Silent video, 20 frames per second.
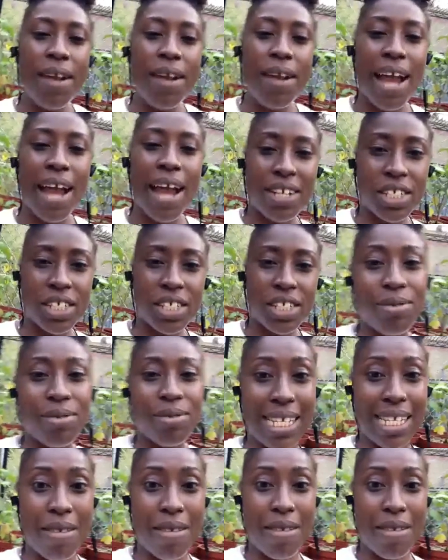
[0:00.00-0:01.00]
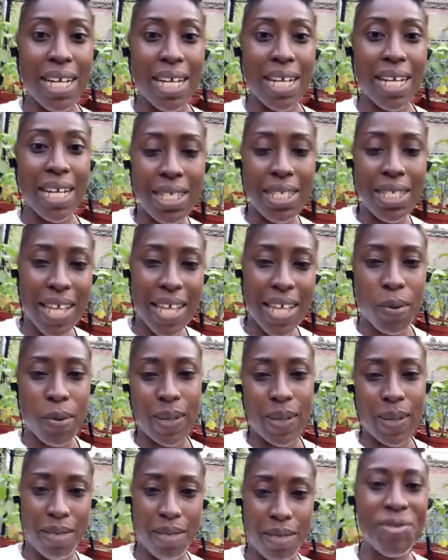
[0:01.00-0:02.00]
We're actually raising money so that we
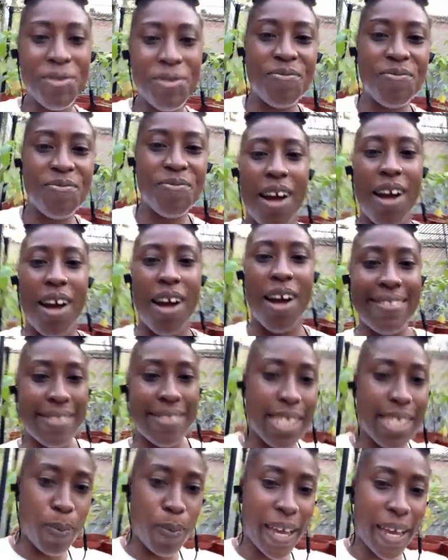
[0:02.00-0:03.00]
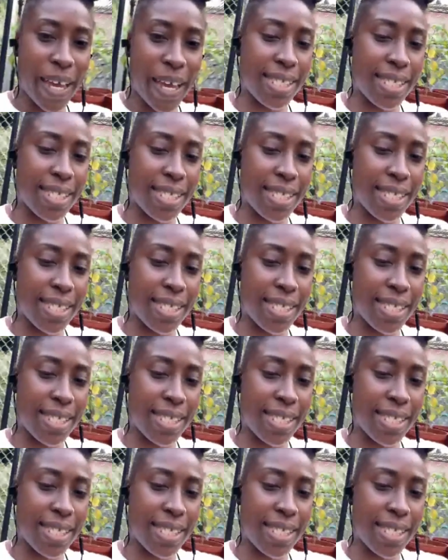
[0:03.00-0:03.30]
can move beyond the space,